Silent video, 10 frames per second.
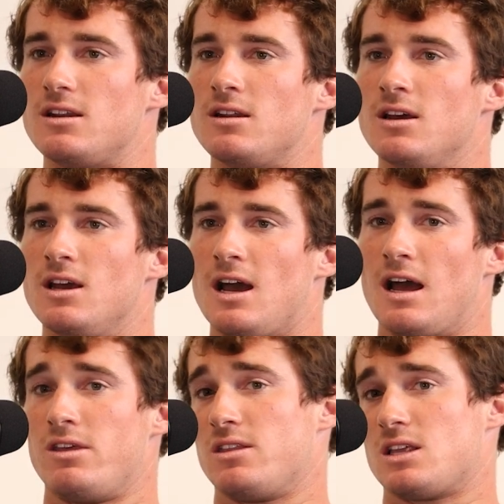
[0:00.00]
And
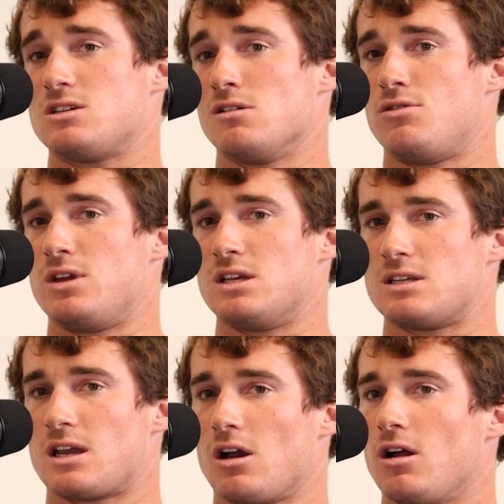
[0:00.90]
I think that's the other thing
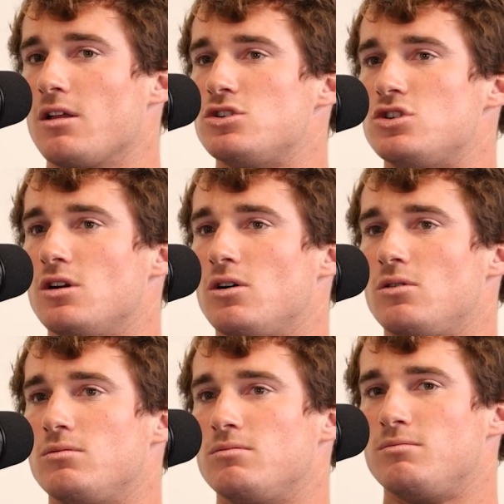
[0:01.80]
is at college,
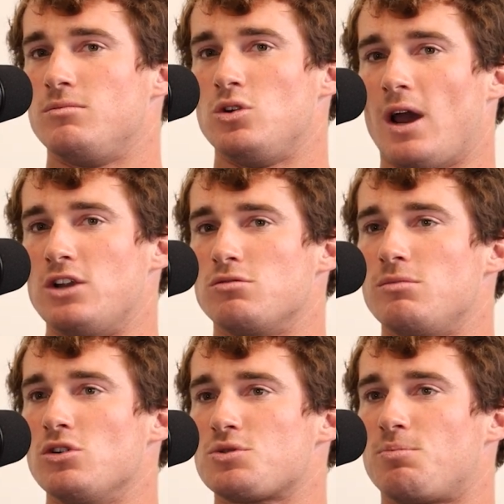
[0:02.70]
you had
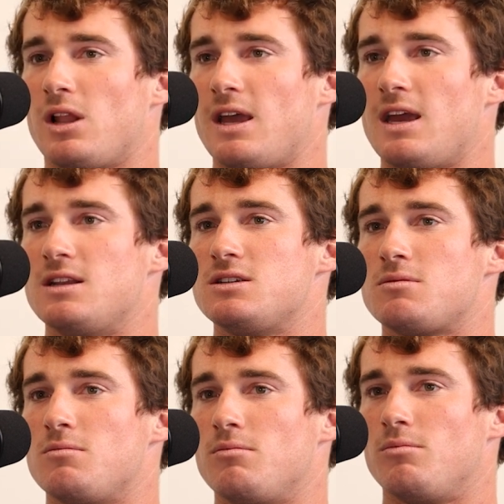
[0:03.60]
your meals
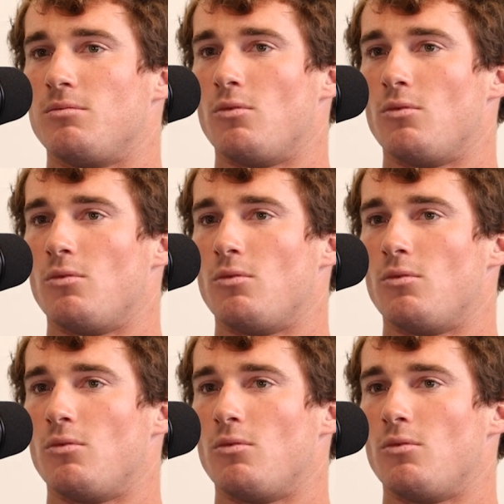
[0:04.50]
planned,